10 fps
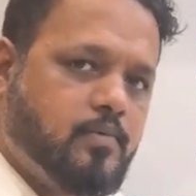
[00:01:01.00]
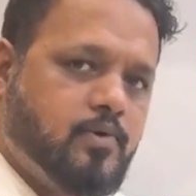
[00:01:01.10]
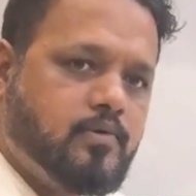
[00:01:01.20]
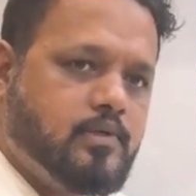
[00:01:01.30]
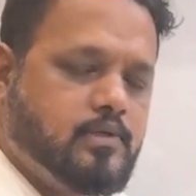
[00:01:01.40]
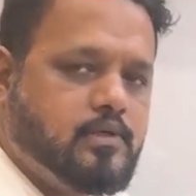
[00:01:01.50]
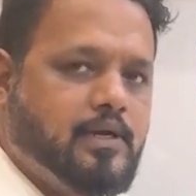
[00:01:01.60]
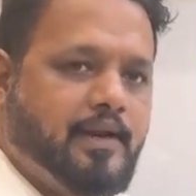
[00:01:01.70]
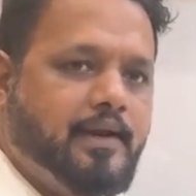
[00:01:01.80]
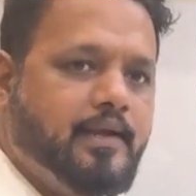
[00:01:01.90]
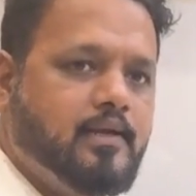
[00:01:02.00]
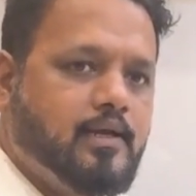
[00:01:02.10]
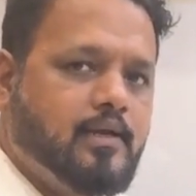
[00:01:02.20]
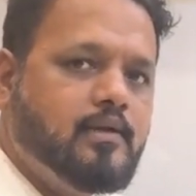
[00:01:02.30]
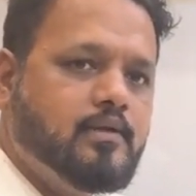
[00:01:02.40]
about trading
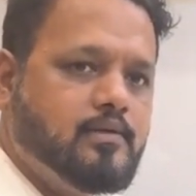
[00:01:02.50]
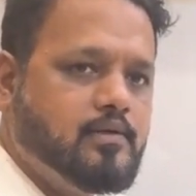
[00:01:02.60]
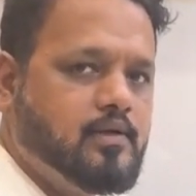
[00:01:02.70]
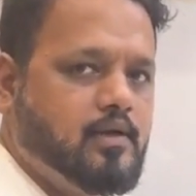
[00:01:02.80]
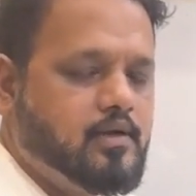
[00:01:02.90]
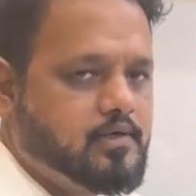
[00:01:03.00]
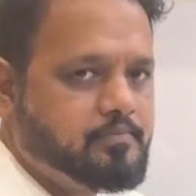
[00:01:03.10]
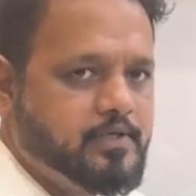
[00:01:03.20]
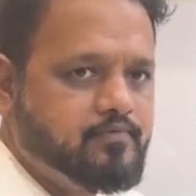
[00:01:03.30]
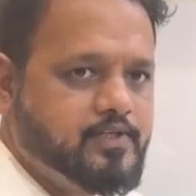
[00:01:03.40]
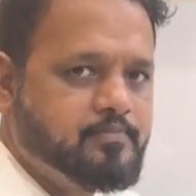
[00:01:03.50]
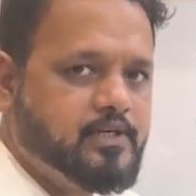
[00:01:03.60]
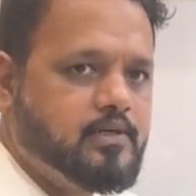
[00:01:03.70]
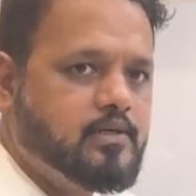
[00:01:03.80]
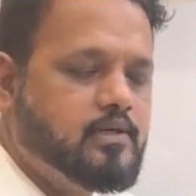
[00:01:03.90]
and long-term
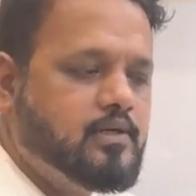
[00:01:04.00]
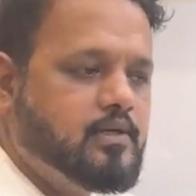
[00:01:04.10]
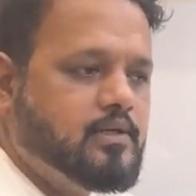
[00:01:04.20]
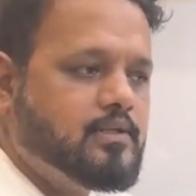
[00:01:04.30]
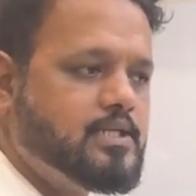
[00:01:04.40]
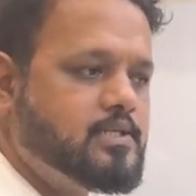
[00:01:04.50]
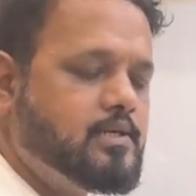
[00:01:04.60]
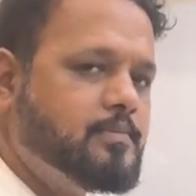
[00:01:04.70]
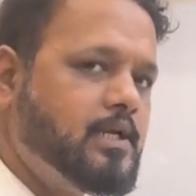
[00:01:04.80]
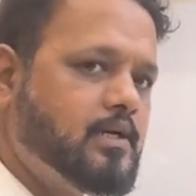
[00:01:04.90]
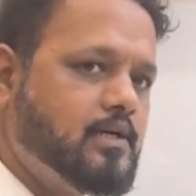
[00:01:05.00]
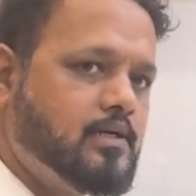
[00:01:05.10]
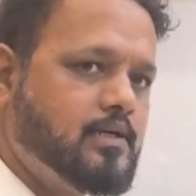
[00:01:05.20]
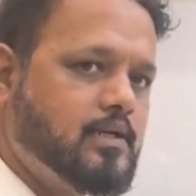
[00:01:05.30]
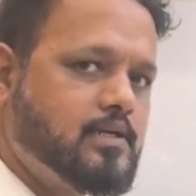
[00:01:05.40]
investment. This will be
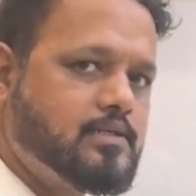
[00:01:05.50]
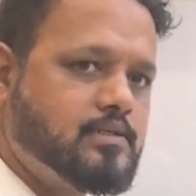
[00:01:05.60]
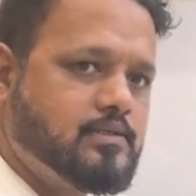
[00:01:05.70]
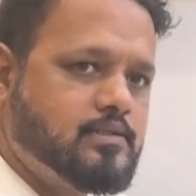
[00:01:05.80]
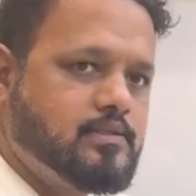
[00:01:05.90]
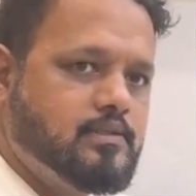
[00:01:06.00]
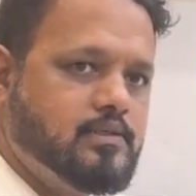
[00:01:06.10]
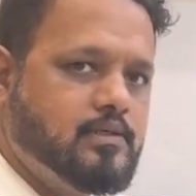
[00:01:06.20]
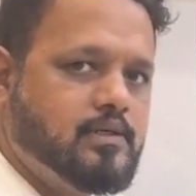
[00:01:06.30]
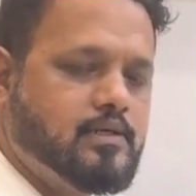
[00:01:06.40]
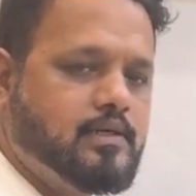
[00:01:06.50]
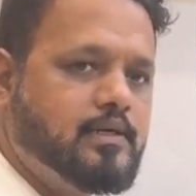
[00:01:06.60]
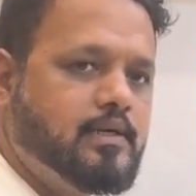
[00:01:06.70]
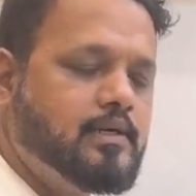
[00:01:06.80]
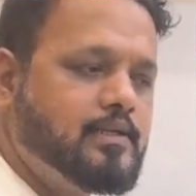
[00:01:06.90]
a last
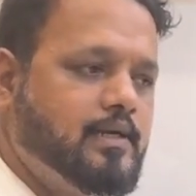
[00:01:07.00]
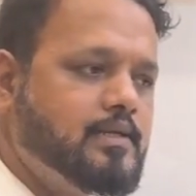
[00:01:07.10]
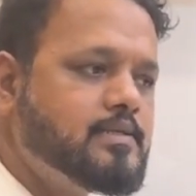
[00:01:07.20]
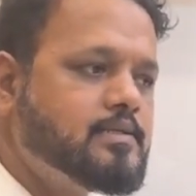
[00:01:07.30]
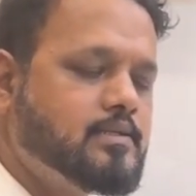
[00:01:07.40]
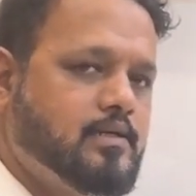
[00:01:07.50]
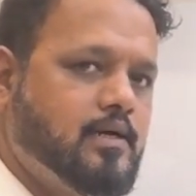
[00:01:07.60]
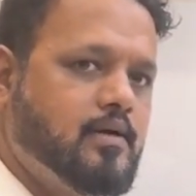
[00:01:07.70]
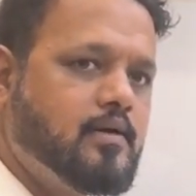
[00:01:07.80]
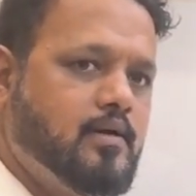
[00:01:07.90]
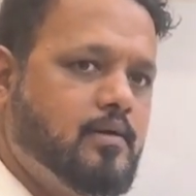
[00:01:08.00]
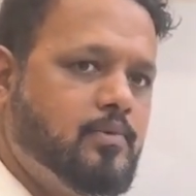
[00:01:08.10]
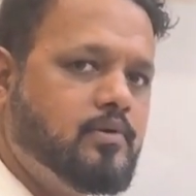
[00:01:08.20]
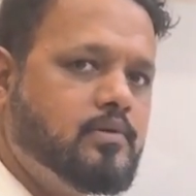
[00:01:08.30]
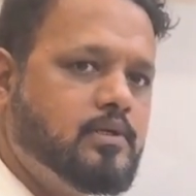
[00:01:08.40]
content that is
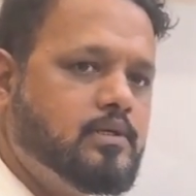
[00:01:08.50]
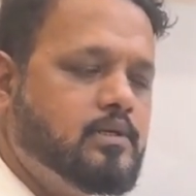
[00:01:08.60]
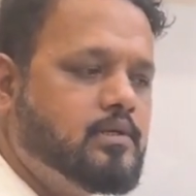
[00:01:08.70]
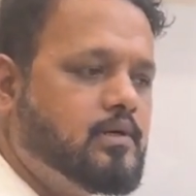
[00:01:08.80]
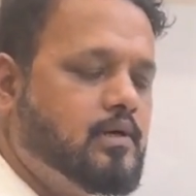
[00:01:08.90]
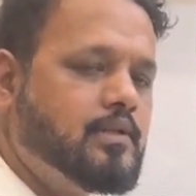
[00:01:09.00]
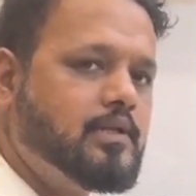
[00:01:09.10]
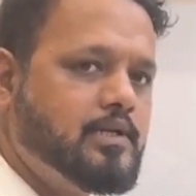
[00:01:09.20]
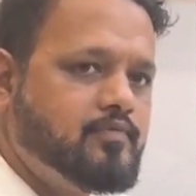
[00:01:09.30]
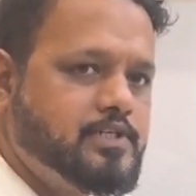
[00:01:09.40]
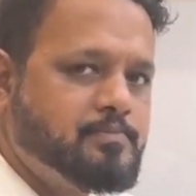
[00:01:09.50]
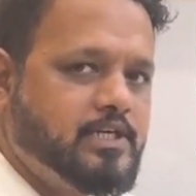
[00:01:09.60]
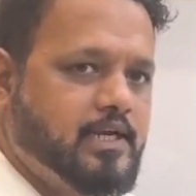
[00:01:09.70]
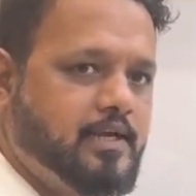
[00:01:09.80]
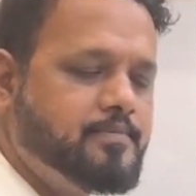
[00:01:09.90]
about all the
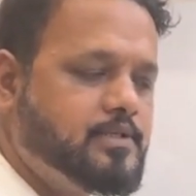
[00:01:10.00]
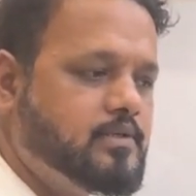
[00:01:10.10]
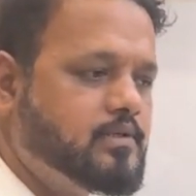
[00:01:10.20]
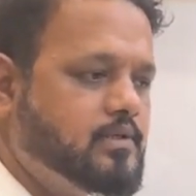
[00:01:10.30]
investment types.